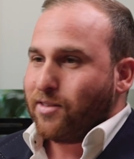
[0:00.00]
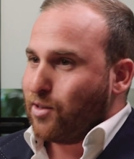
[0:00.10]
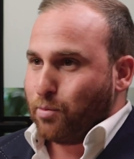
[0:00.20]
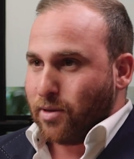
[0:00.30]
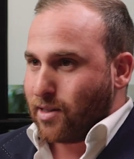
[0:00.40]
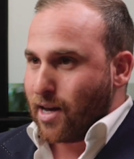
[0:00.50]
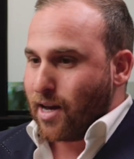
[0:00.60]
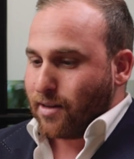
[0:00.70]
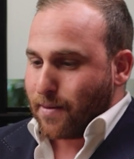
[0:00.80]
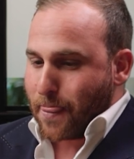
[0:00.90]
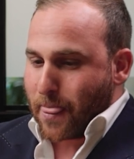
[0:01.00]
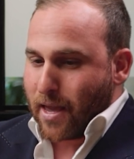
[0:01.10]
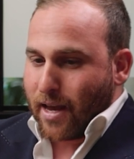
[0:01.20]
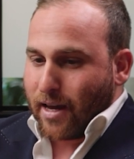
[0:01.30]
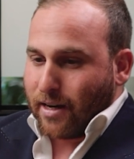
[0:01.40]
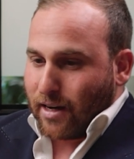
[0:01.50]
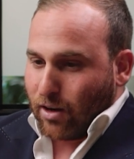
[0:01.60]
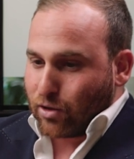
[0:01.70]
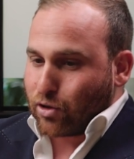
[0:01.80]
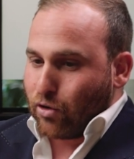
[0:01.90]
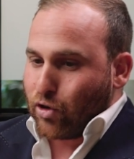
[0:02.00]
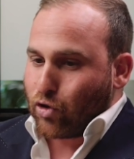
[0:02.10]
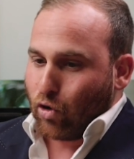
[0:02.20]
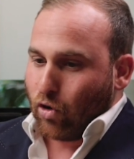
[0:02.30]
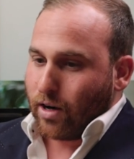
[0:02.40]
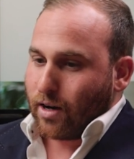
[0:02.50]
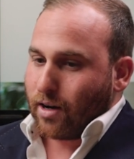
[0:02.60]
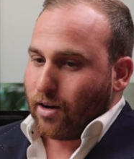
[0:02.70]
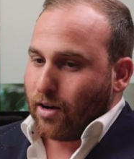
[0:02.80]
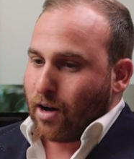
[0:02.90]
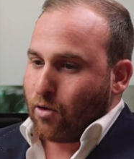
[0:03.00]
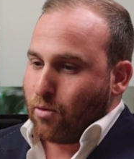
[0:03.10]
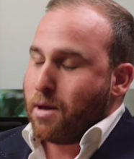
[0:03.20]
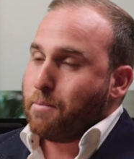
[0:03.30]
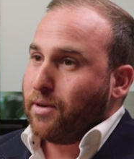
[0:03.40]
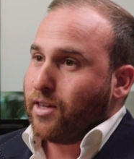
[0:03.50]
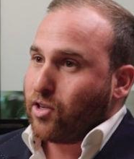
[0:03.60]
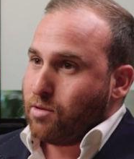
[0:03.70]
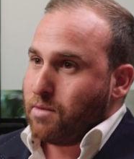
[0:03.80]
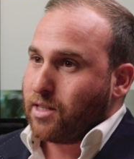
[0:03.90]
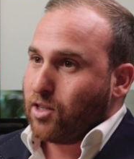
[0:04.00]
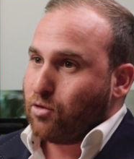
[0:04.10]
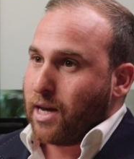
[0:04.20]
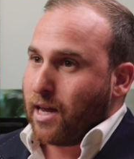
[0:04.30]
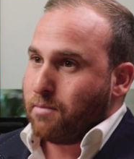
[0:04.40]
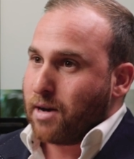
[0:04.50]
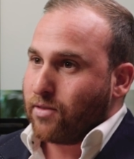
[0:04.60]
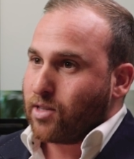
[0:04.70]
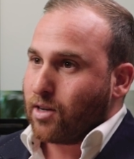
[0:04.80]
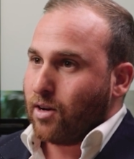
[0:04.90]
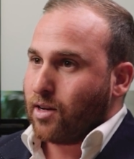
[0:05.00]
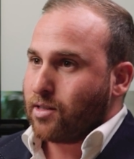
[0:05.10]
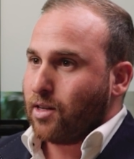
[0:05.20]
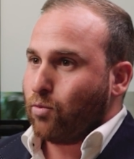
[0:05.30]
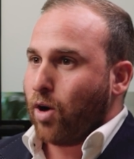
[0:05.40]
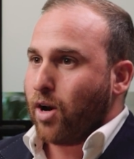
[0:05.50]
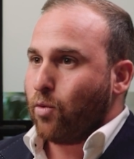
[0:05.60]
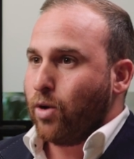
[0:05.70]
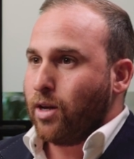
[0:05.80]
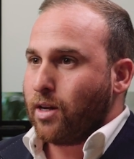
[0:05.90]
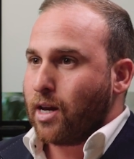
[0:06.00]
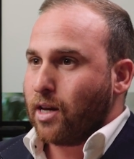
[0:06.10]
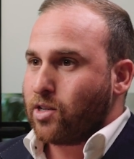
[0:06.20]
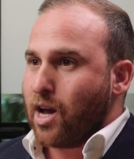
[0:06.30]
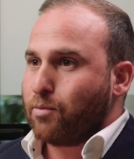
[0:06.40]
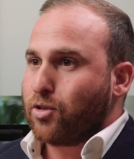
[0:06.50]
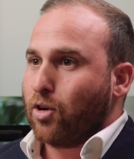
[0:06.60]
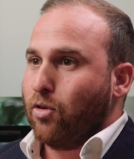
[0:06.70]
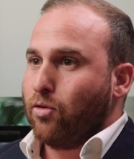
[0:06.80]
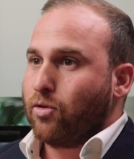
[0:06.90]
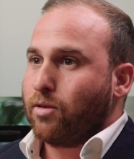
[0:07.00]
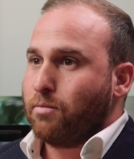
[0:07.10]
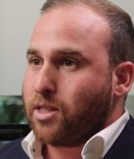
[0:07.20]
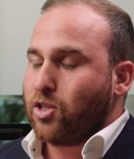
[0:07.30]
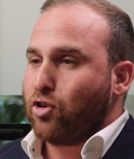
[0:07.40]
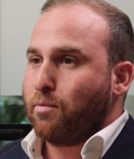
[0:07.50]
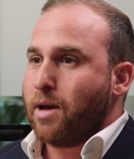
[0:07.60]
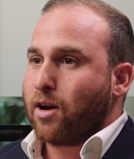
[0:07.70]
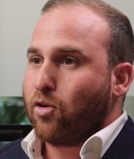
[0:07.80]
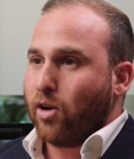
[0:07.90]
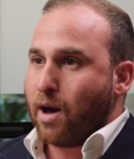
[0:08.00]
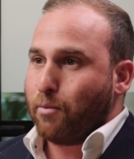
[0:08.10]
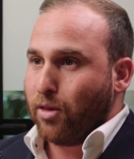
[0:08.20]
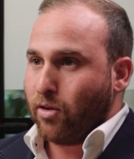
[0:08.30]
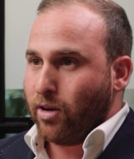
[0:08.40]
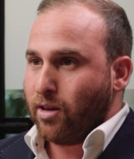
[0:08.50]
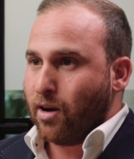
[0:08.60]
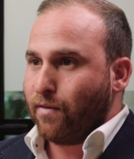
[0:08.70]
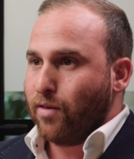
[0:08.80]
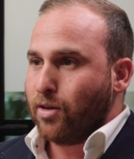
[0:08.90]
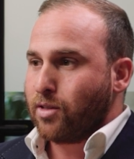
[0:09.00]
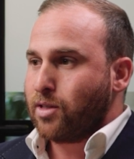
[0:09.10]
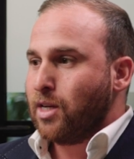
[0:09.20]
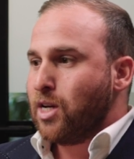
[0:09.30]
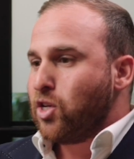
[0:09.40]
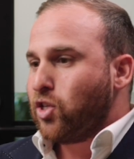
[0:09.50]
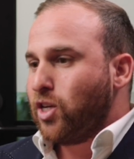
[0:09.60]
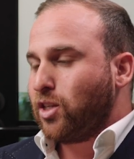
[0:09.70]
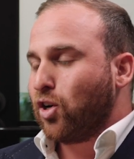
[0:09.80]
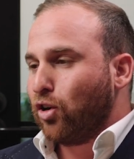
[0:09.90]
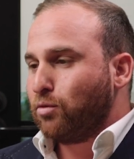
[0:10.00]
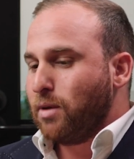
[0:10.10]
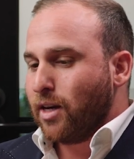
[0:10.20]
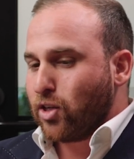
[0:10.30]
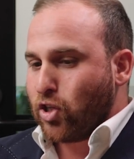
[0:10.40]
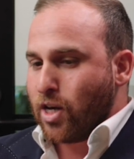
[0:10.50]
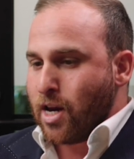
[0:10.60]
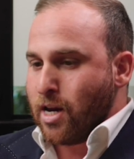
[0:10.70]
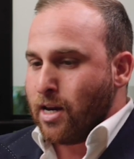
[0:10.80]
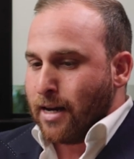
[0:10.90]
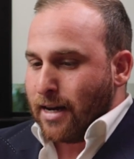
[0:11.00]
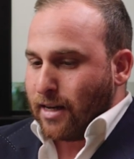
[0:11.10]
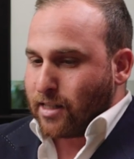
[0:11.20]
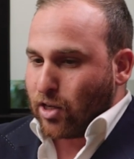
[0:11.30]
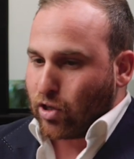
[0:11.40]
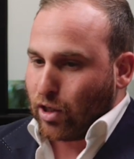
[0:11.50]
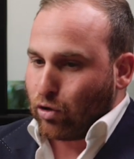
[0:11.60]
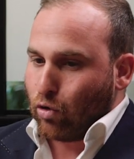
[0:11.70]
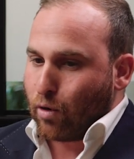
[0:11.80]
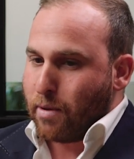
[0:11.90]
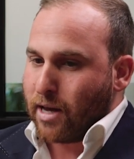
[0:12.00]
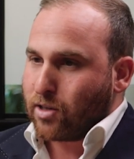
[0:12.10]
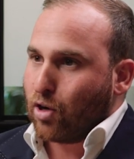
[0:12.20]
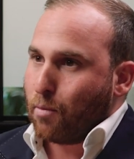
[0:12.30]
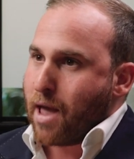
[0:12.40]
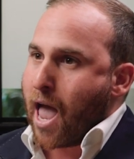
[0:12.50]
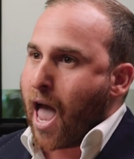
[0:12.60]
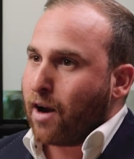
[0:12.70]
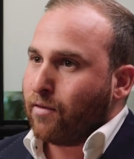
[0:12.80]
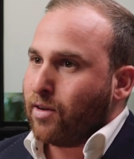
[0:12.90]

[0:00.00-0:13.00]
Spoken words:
Just bizarre. Long story short, I remember that she messaged me 18 months ago, and I said, why don't we catch up? So messaged her back, caught up with her in the office. She told me that she essentially took baresop out of